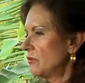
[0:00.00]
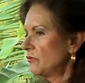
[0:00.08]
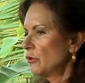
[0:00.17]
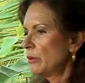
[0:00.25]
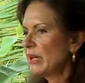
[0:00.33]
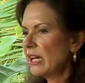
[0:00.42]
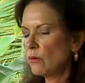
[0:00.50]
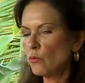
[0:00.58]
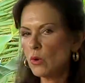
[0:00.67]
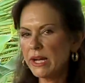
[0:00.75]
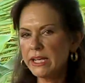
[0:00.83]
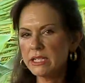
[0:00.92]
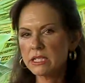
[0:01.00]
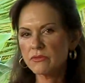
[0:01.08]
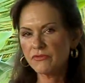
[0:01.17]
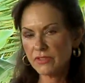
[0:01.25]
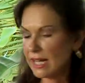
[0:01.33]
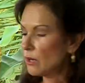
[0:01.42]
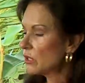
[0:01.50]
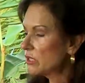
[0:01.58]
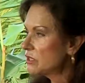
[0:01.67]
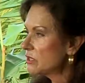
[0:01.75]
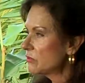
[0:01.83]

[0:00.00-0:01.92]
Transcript: format white flowers,